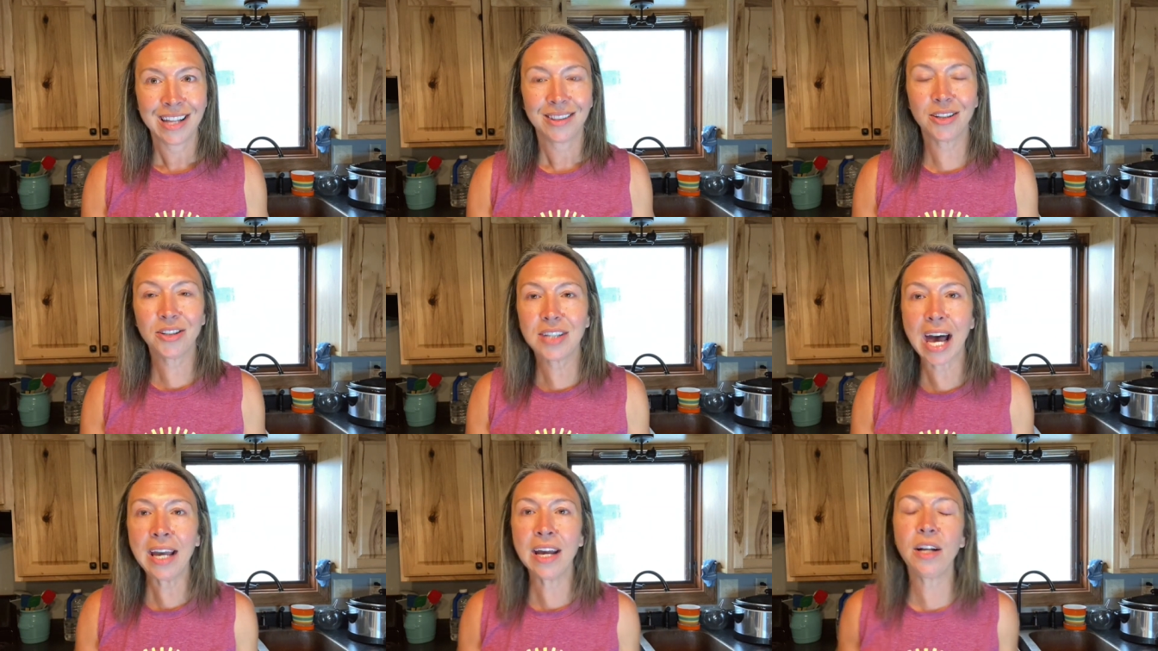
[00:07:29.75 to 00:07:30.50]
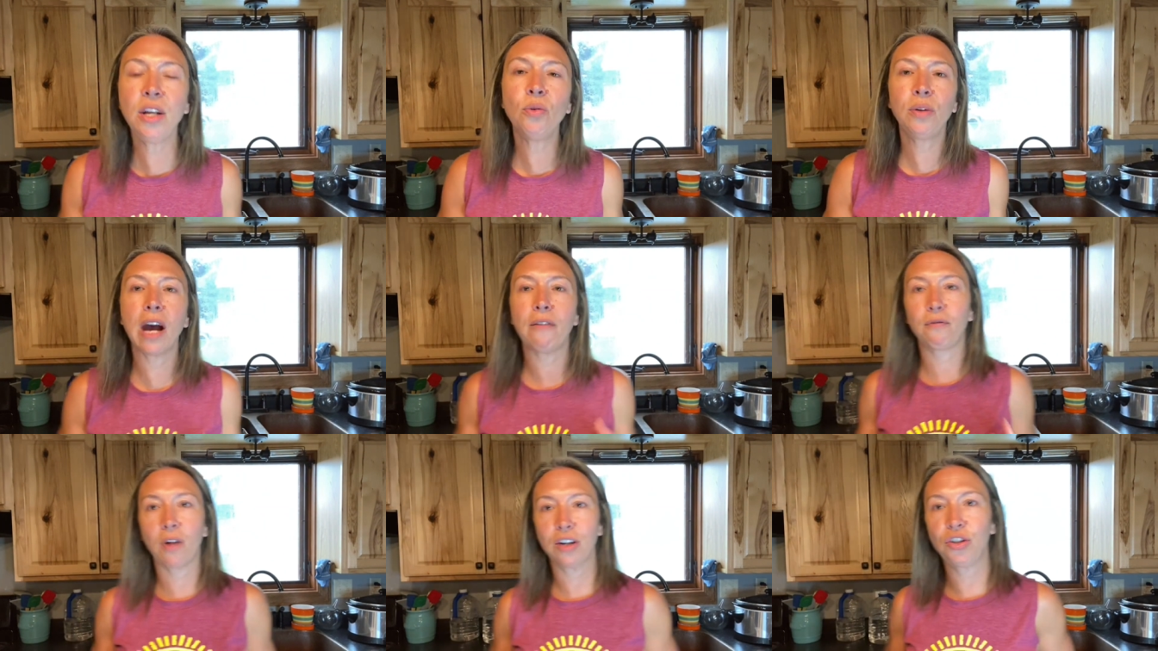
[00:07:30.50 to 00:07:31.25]
The second you
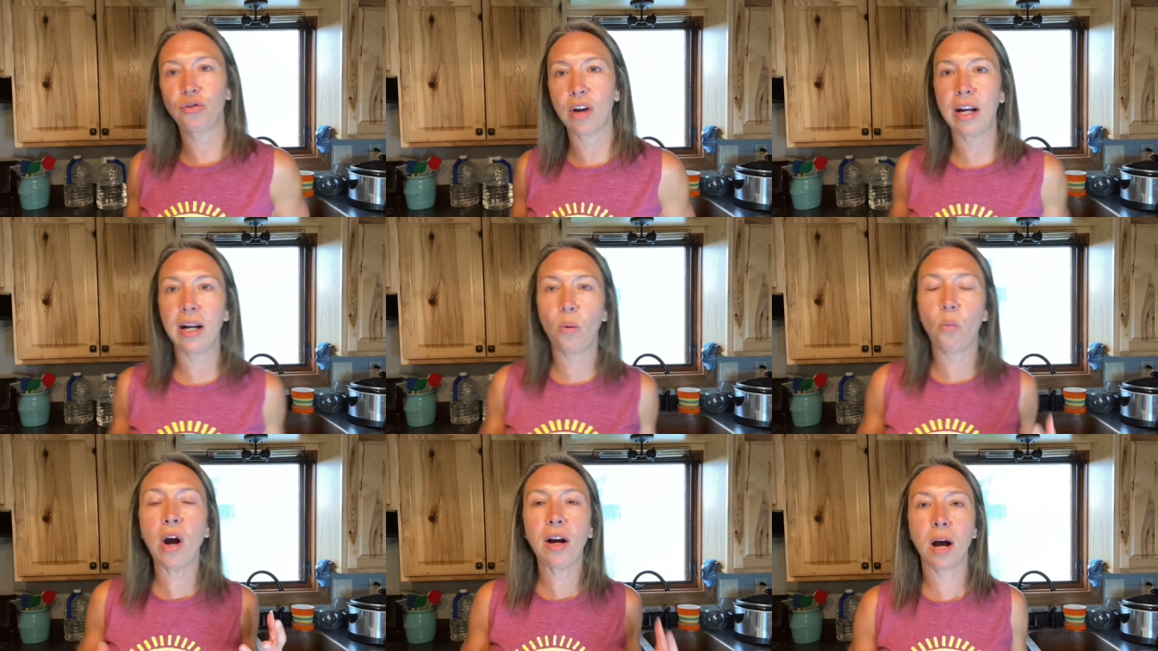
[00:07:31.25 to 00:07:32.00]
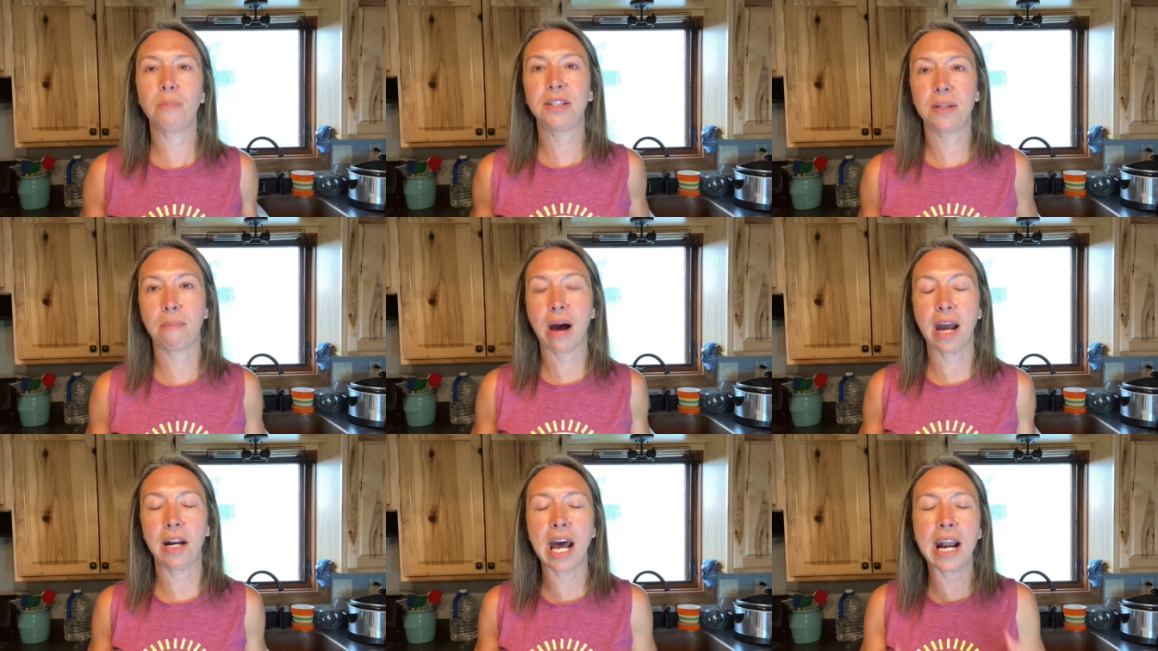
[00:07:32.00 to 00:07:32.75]
get frustrated, what comes to
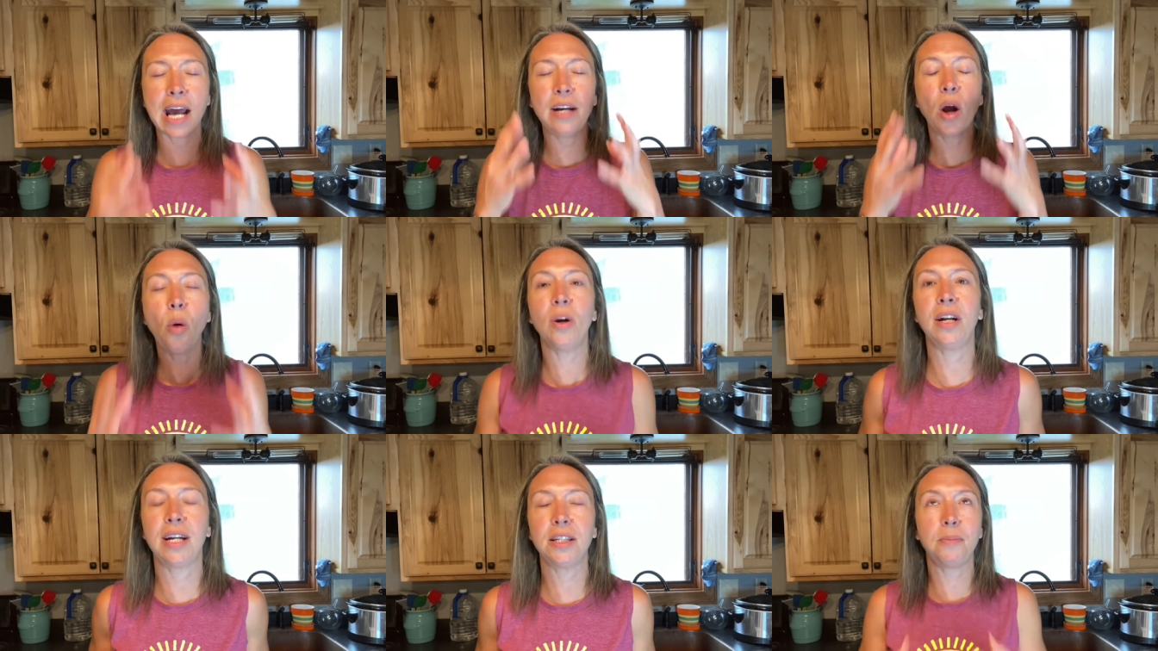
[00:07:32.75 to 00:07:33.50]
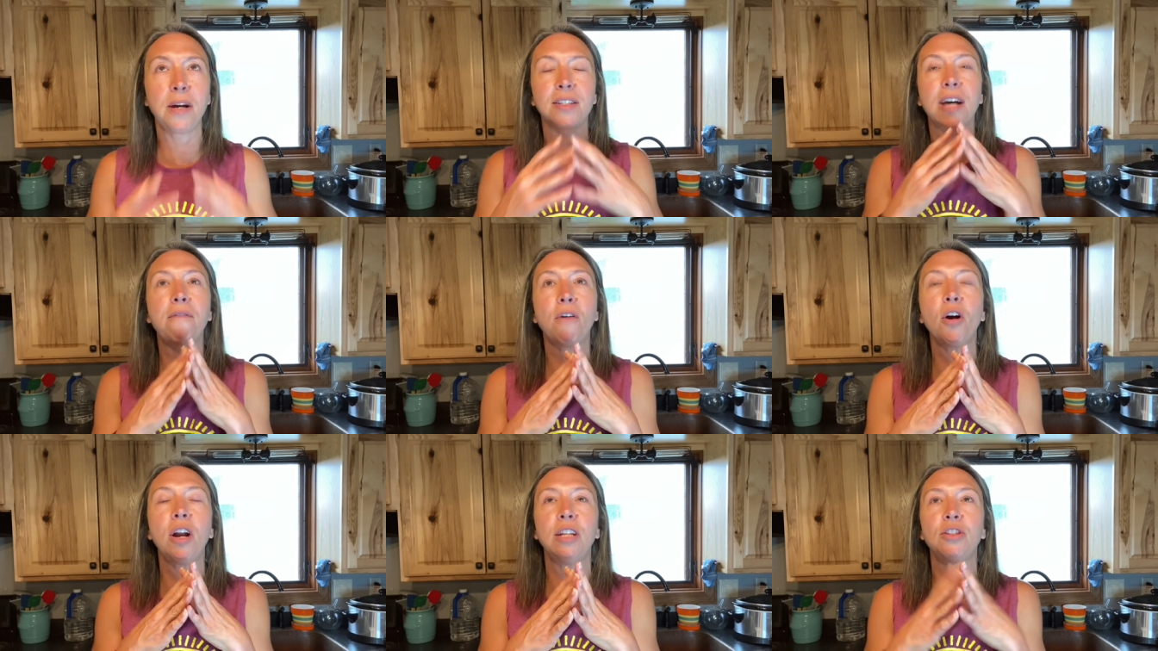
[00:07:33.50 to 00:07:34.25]
mind? And I know what it is because I've
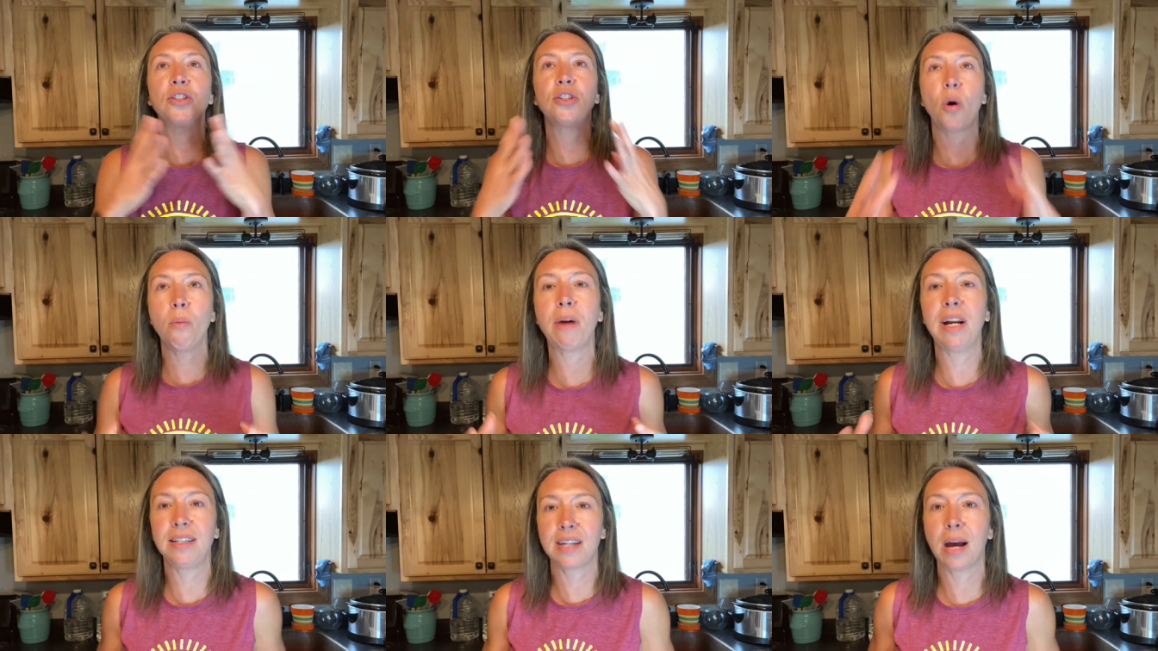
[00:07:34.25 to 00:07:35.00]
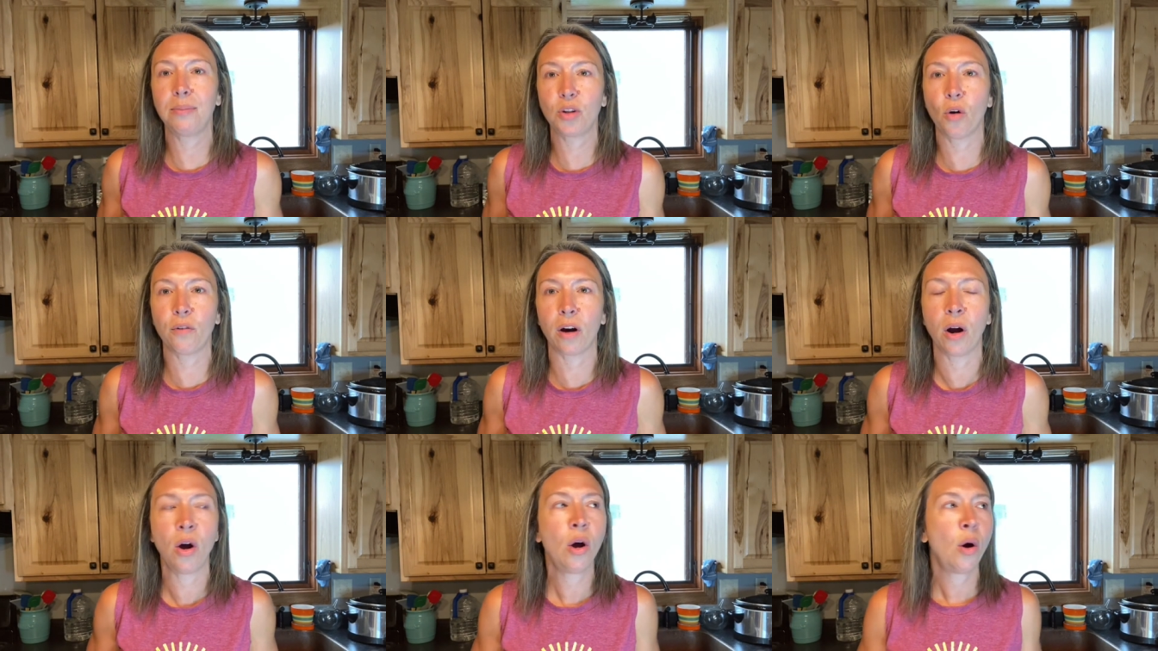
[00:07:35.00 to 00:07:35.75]
heard it so many times
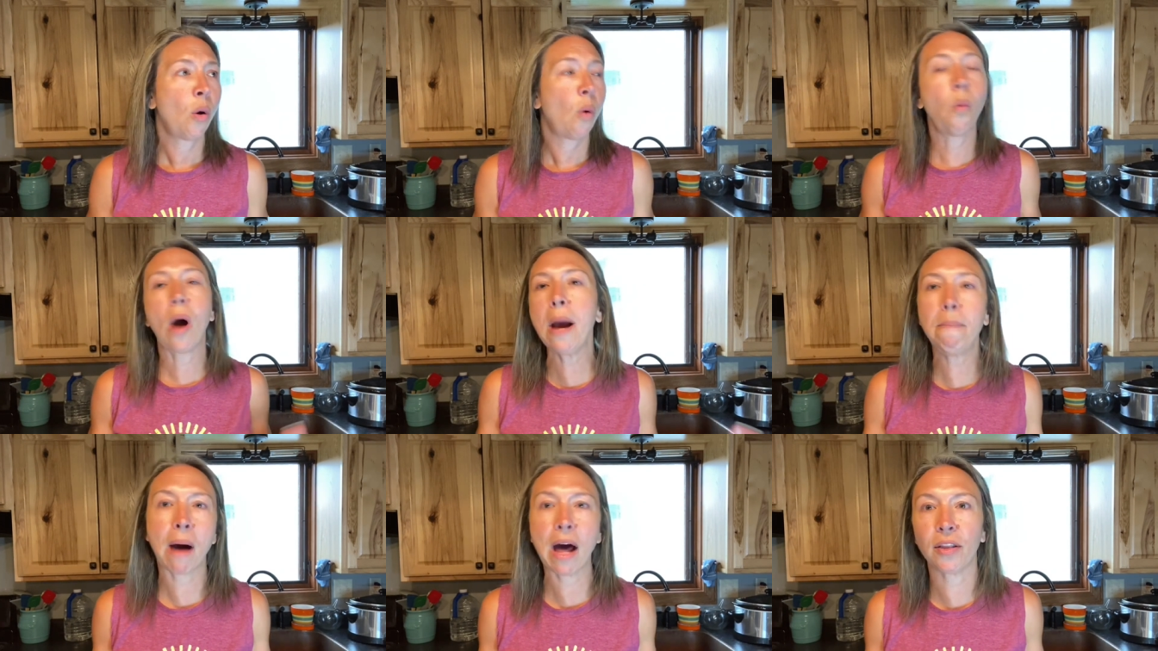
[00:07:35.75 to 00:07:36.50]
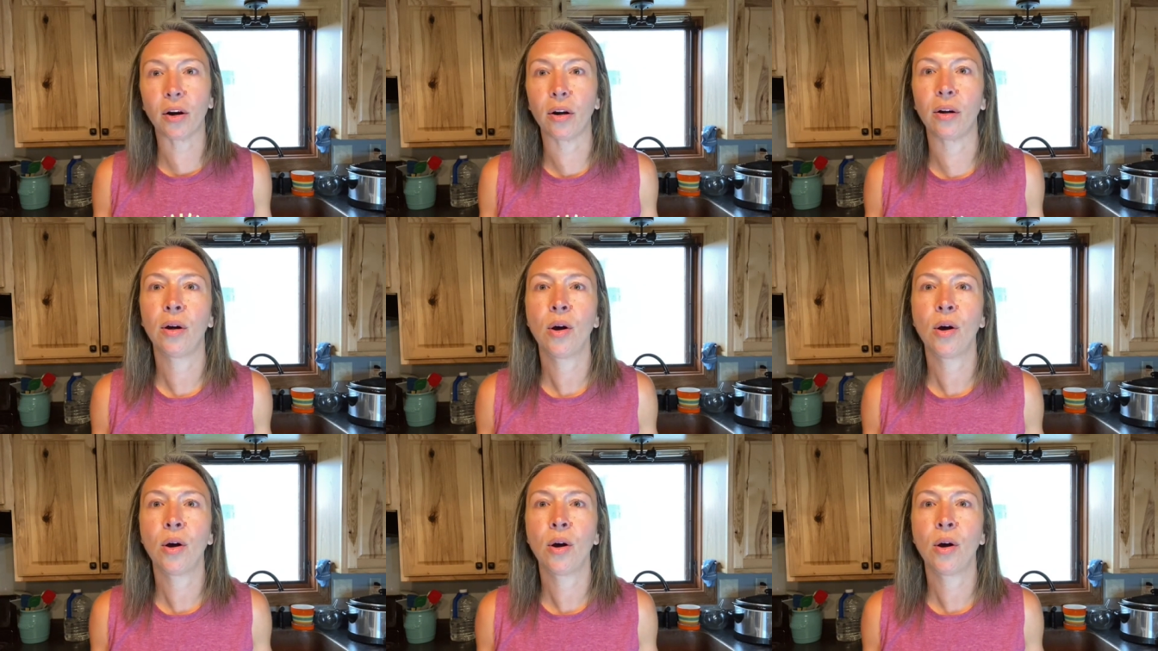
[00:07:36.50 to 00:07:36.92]
over. Why bother?